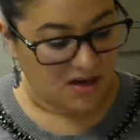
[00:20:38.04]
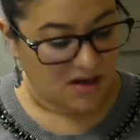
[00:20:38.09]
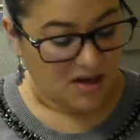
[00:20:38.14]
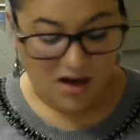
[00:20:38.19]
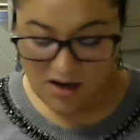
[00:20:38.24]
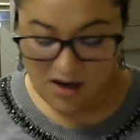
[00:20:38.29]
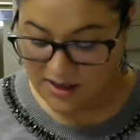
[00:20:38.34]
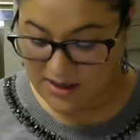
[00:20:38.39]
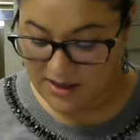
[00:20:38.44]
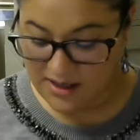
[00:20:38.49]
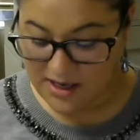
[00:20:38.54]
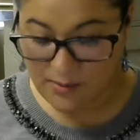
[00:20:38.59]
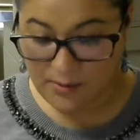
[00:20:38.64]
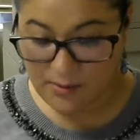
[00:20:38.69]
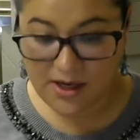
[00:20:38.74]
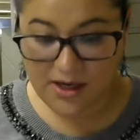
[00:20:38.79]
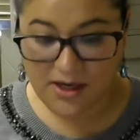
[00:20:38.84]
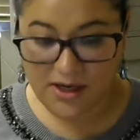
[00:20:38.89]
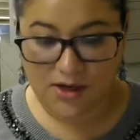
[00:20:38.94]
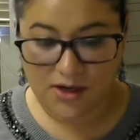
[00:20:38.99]
All right, now we're
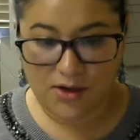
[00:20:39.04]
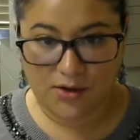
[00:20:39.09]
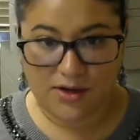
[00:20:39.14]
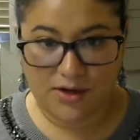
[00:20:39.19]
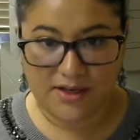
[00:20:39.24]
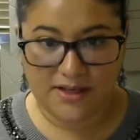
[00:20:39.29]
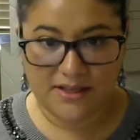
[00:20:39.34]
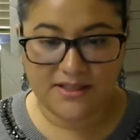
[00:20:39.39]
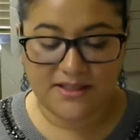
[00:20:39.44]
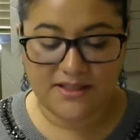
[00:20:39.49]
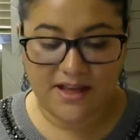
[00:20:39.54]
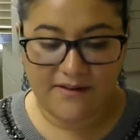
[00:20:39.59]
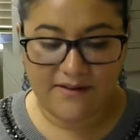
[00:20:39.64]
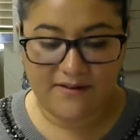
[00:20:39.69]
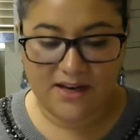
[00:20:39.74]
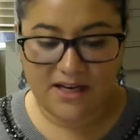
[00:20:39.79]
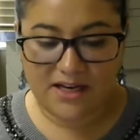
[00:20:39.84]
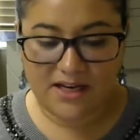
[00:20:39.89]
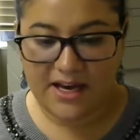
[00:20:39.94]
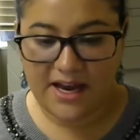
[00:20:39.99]
going to go to
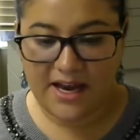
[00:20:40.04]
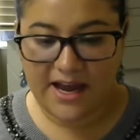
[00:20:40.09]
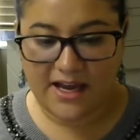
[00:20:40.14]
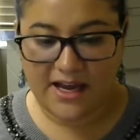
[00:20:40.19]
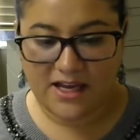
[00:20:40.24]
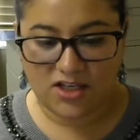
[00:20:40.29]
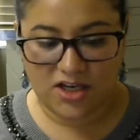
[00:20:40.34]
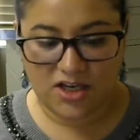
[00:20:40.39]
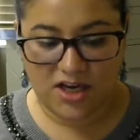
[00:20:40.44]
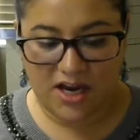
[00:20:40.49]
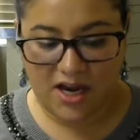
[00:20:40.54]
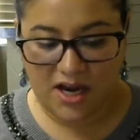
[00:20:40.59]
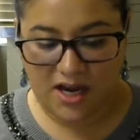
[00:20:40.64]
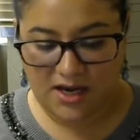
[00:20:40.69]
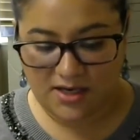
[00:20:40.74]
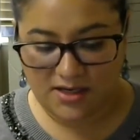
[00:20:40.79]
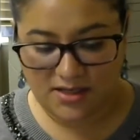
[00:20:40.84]
7-8.